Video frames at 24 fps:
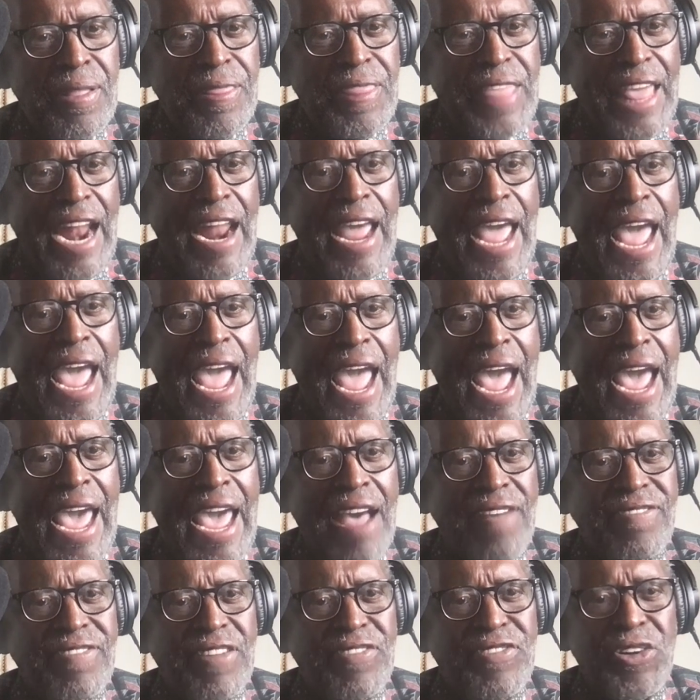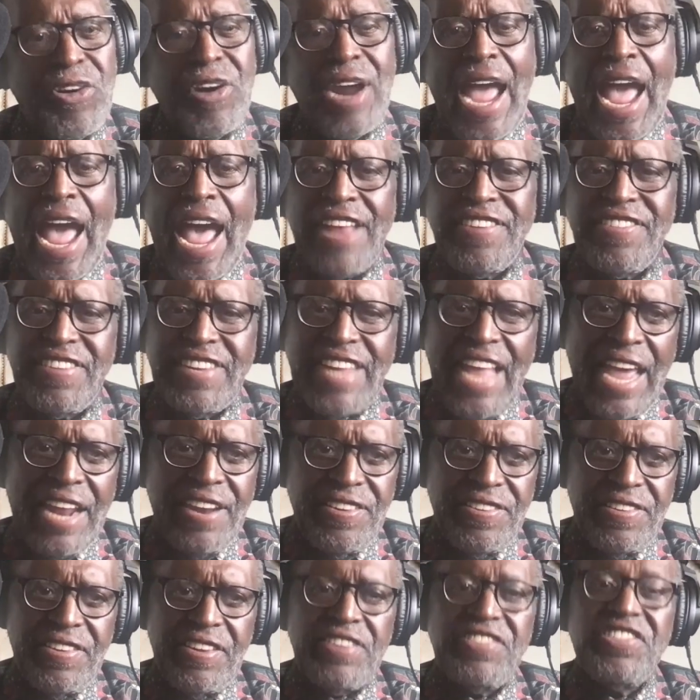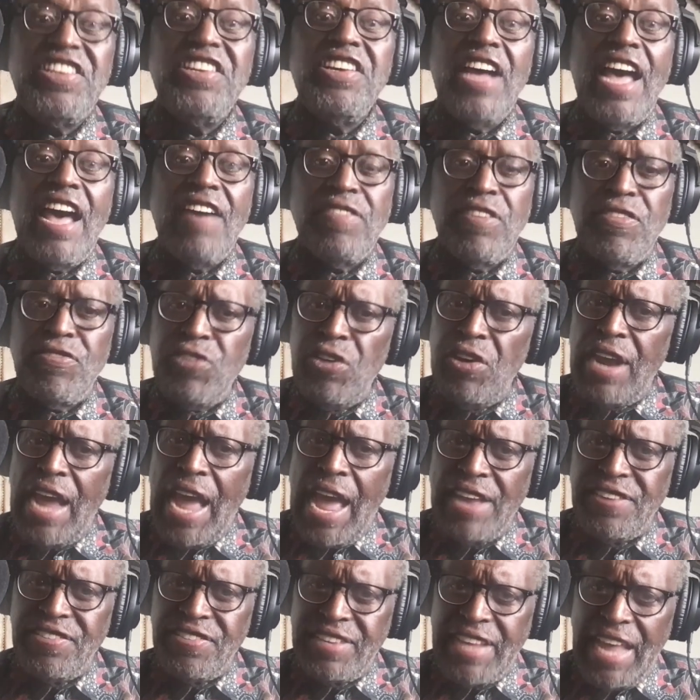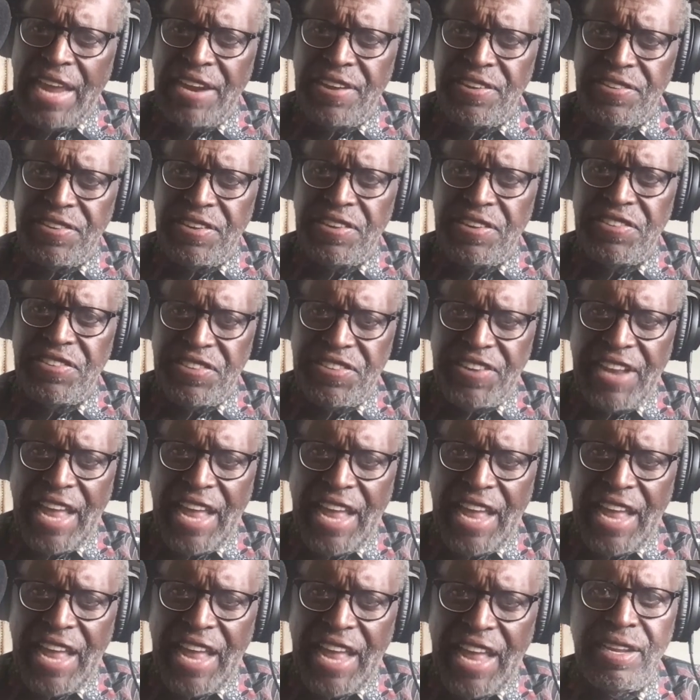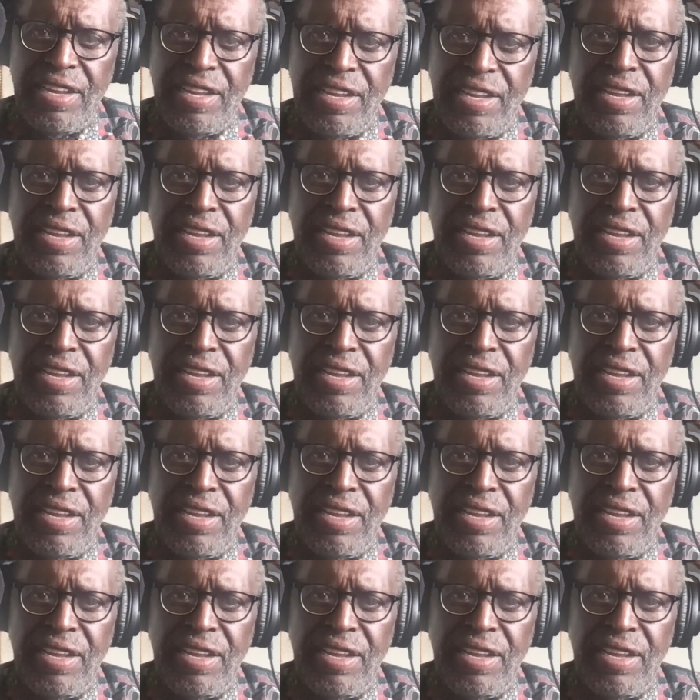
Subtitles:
that I have a very high status, still have a very high status in society,